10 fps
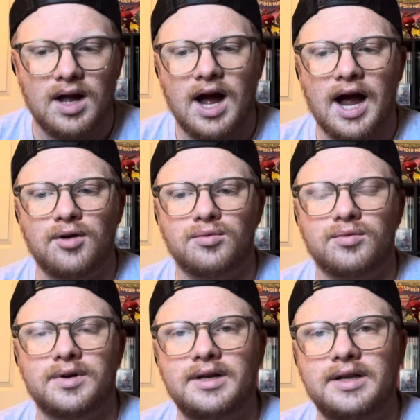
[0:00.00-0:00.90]
it
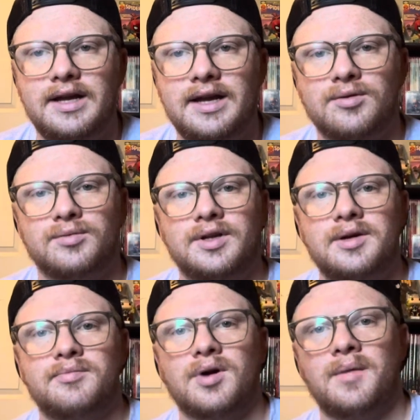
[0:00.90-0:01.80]
really
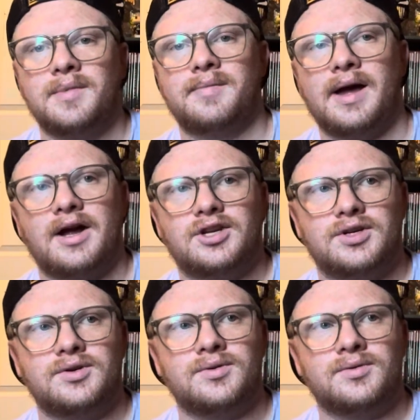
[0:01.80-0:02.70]
brought me back
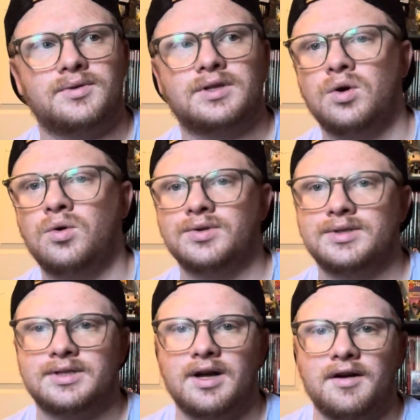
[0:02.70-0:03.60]
to the old
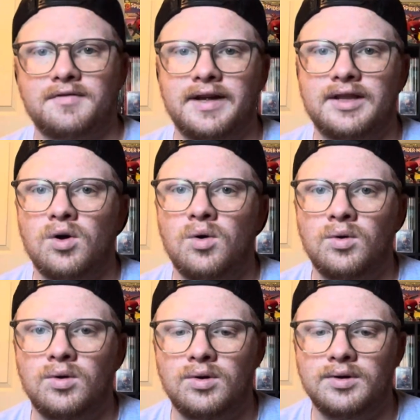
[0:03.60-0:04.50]
stuff, like the
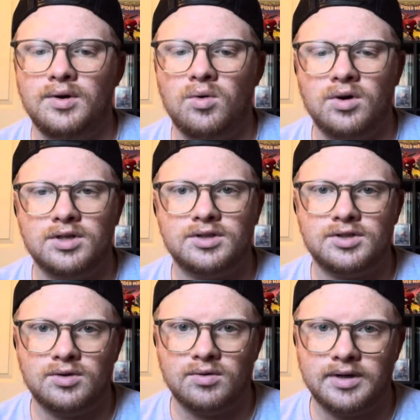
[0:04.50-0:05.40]
old origin
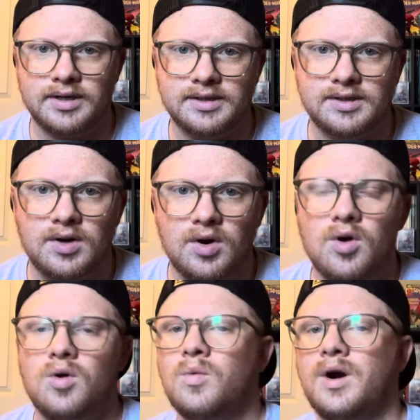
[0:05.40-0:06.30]
stories
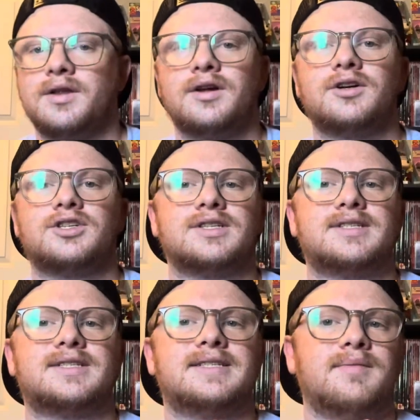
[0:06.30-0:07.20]
where they're
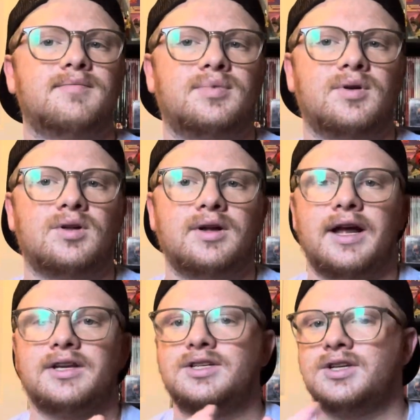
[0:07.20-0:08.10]
just simple
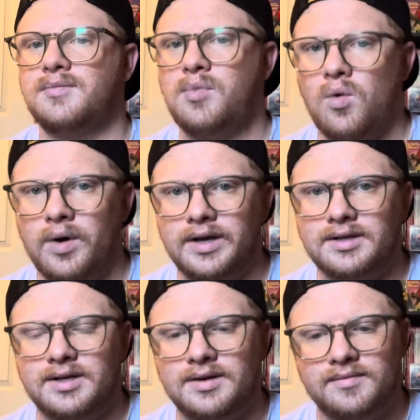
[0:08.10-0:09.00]
and to the
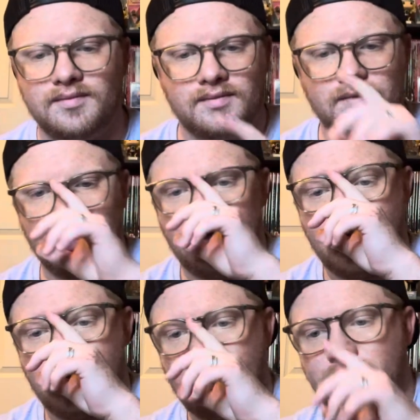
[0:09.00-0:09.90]
point.
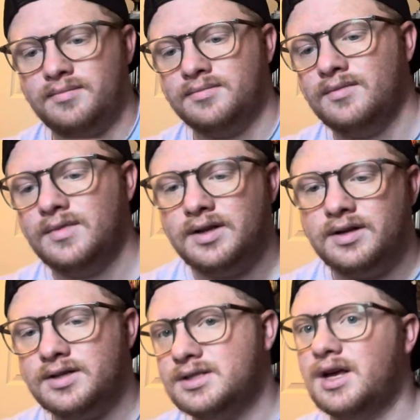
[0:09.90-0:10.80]

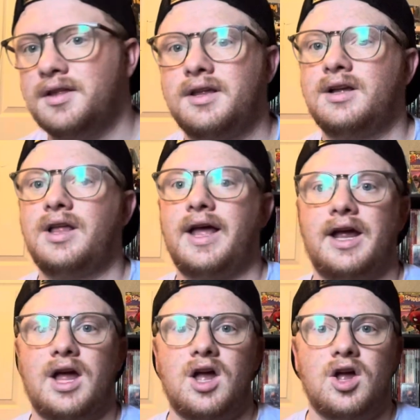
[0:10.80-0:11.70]
There's nothing
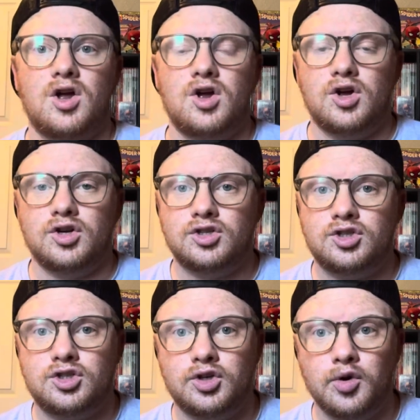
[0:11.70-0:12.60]
like
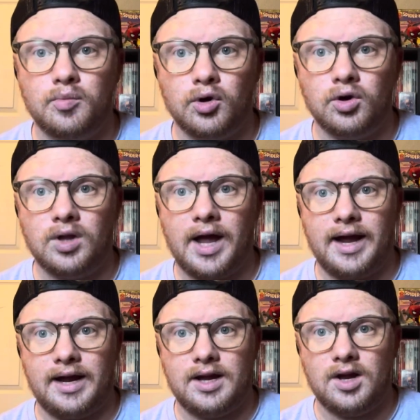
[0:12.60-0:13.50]
super
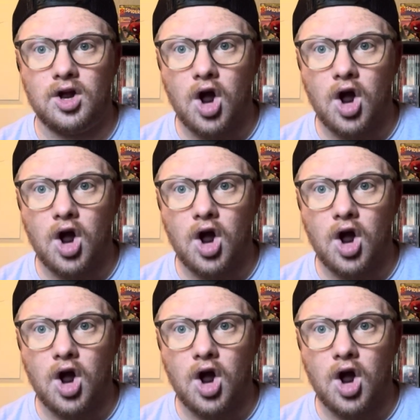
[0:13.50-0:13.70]
like